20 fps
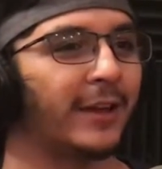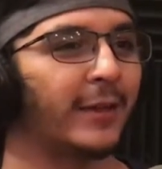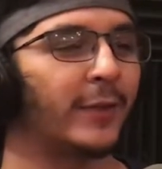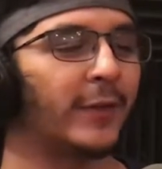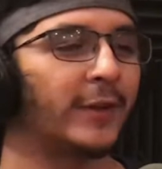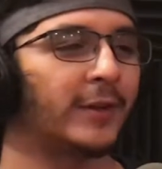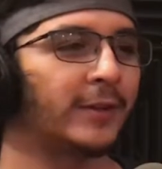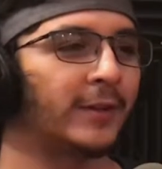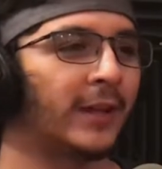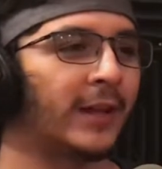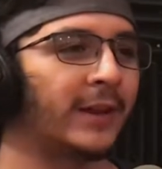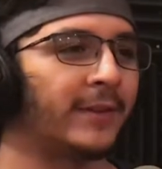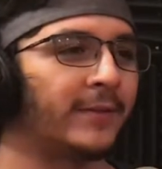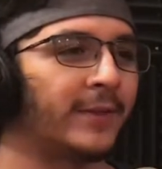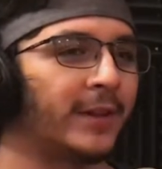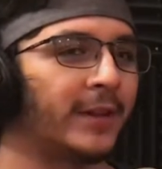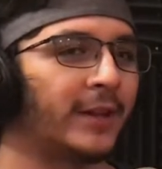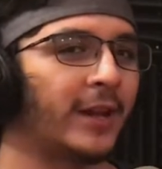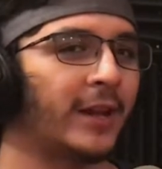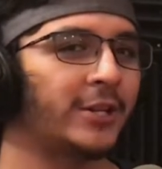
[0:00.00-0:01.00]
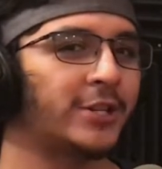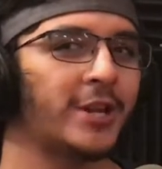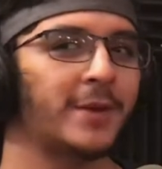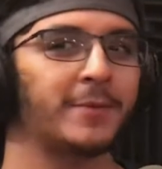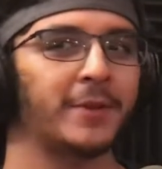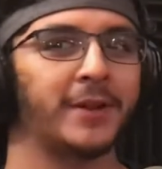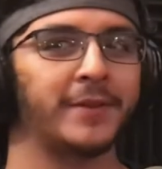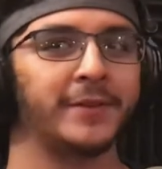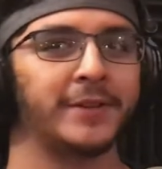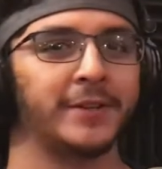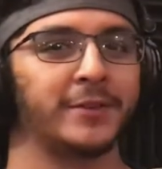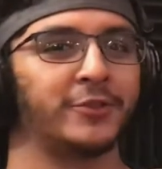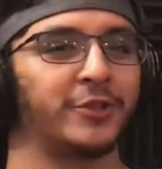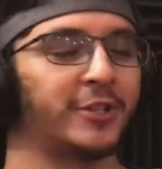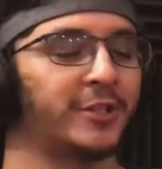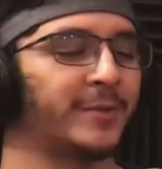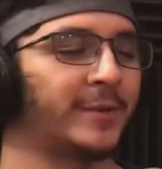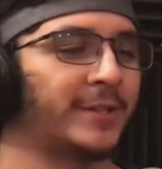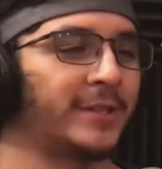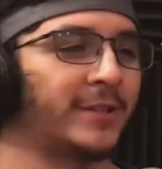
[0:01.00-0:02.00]
I think a lot of it. Actually, I'm not even going to
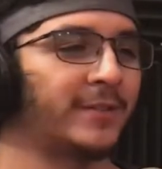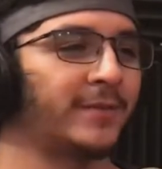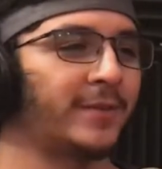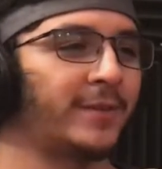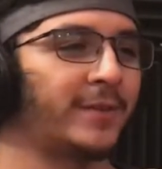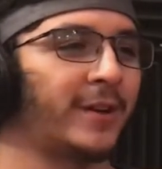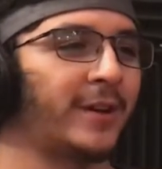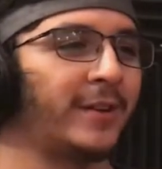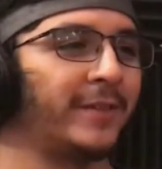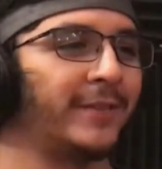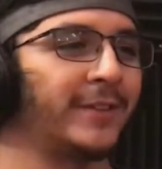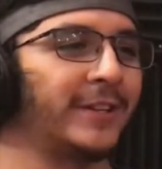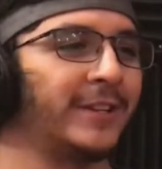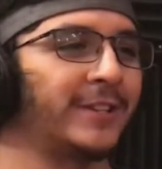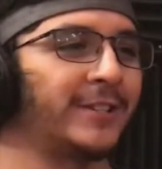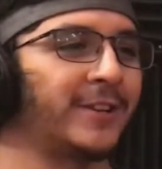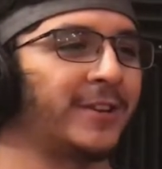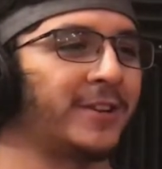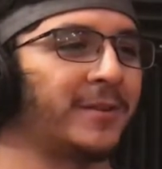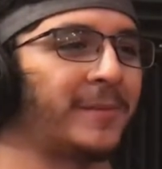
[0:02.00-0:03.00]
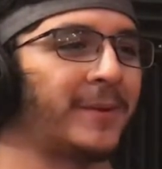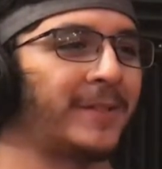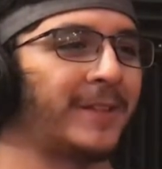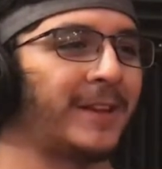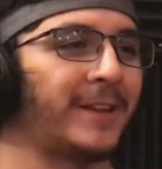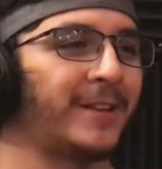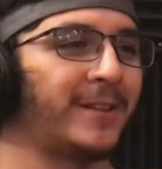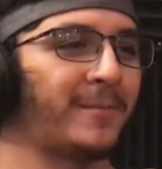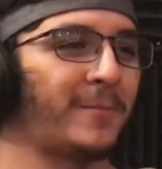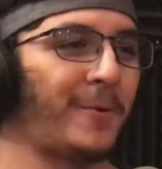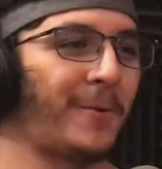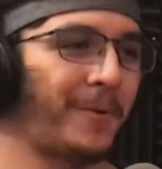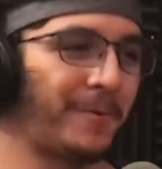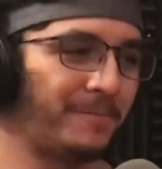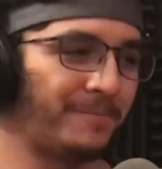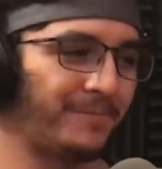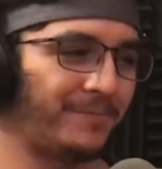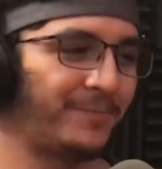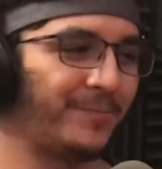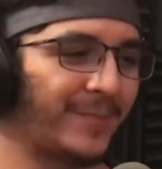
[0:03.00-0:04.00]
jinx myself. I'm not even going to talk about that anymore.
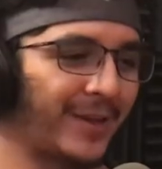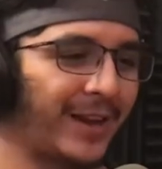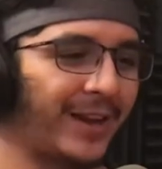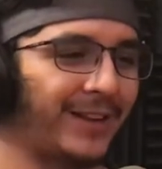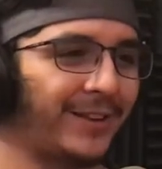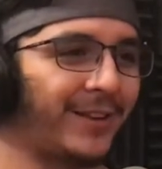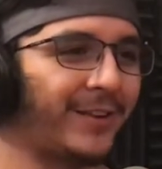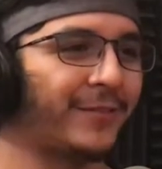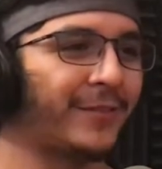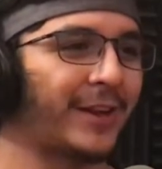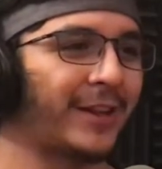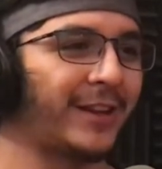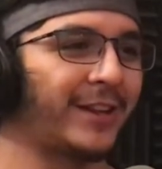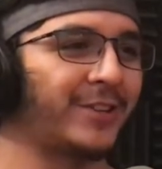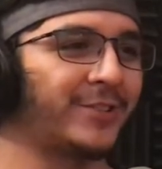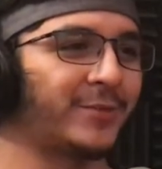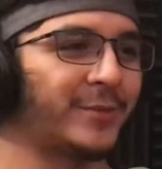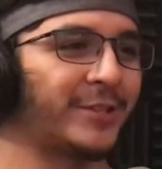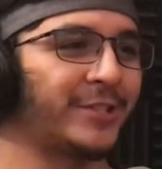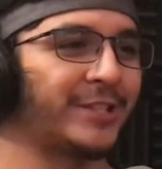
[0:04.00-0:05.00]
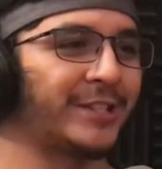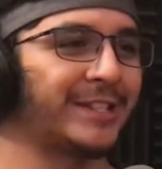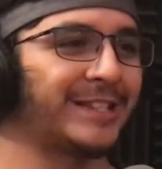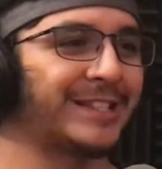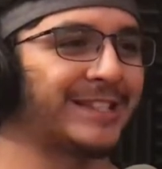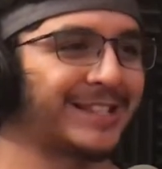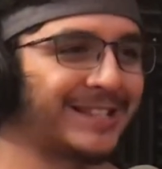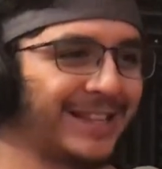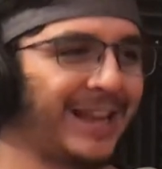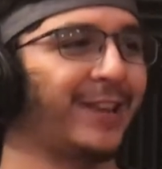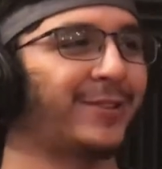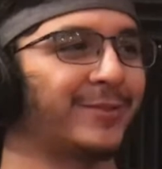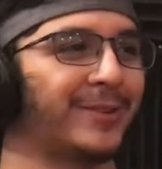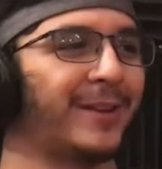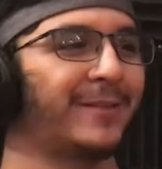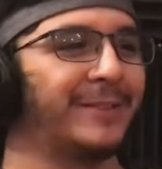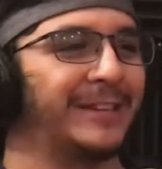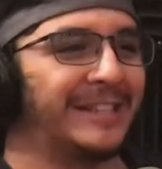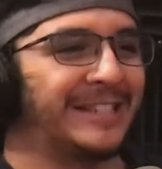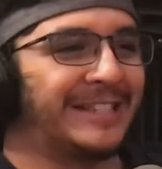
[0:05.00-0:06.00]
I love eyelash wishes. That's what I'm
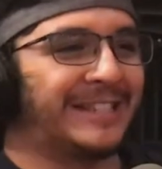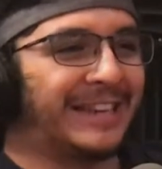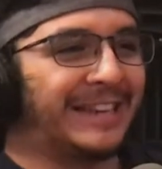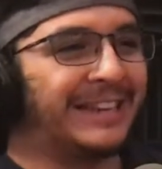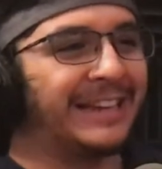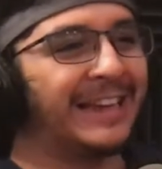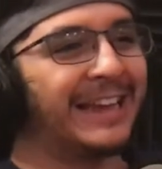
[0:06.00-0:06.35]
going to say.